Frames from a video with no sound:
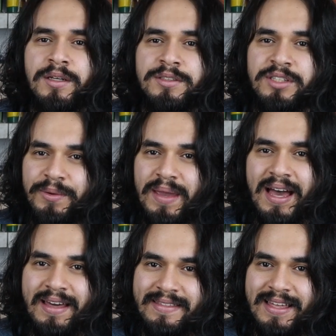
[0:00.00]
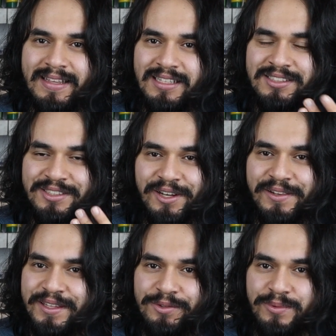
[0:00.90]
So yeah, I think this
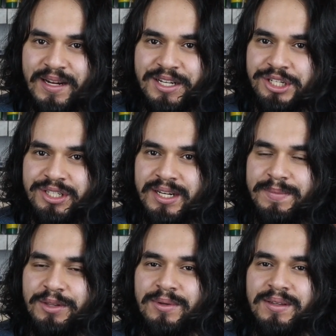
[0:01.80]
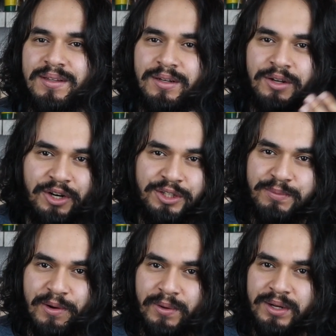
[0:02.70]
solid relationship between the chord
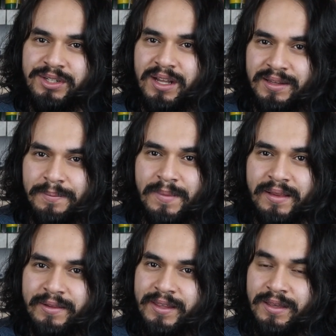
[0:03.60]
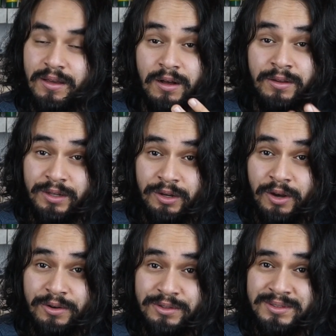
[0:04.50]
progression and the melody on the
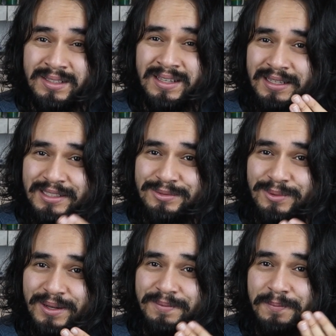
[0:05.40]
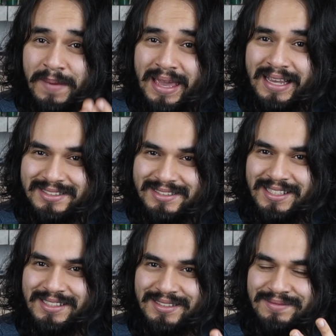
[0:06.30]
chorus is what makes
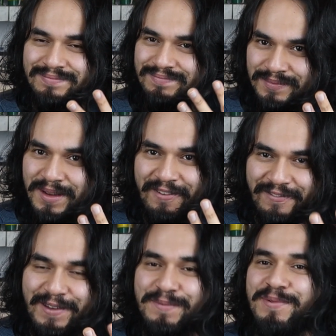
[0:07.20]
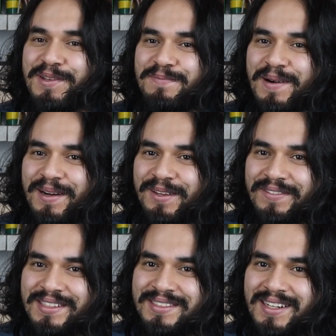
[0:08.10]
this my favorite part
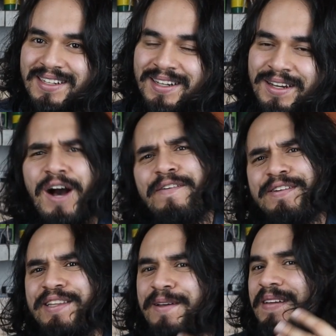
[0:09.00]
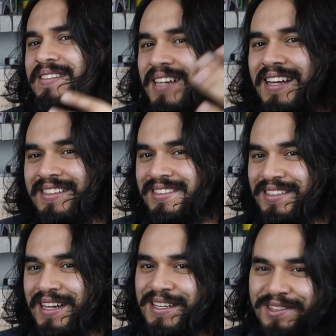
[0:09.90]
of the song. Obviously, besides
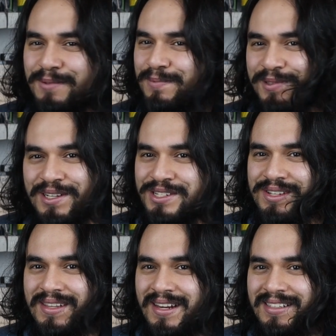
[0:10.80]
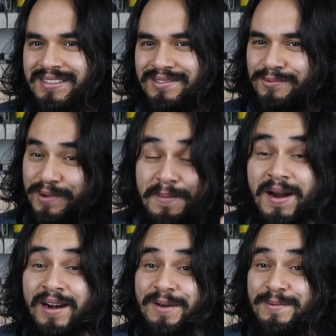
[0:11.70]
the interpretation that is
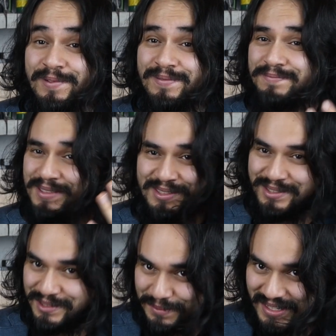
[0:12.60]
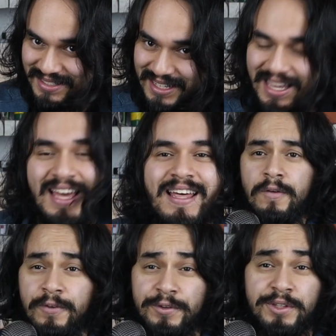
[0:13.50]
remarkable, it's amazing.
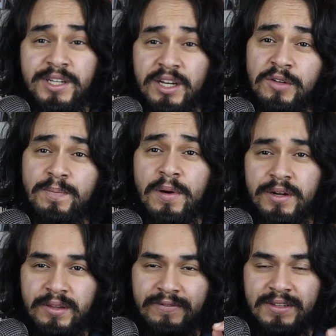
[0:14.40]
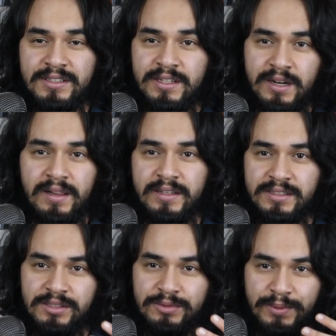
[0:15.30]
For the second part of this
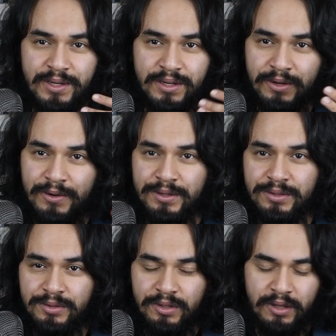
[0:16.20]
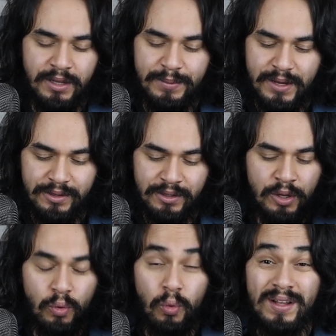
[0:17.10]
analysis, we are going to talk about
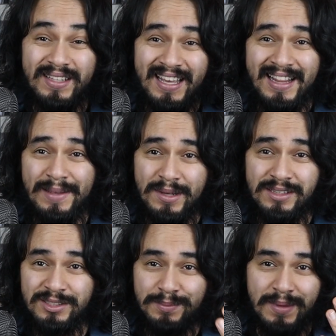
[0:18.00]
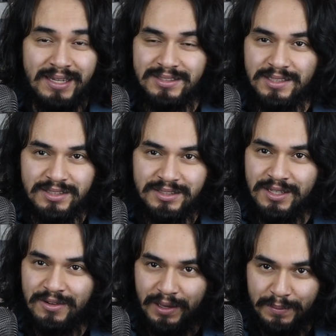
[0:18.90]
what elements makes this
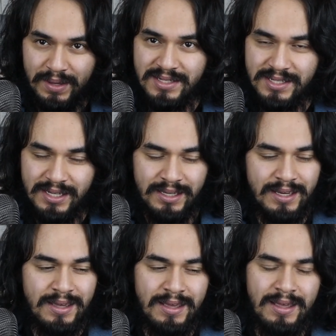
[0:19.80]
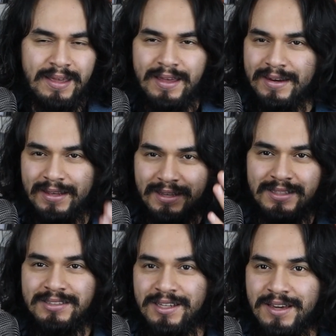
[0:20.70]
song amazing. And in
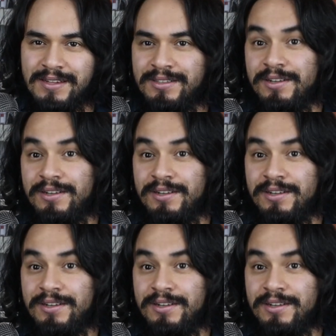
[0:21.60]
this case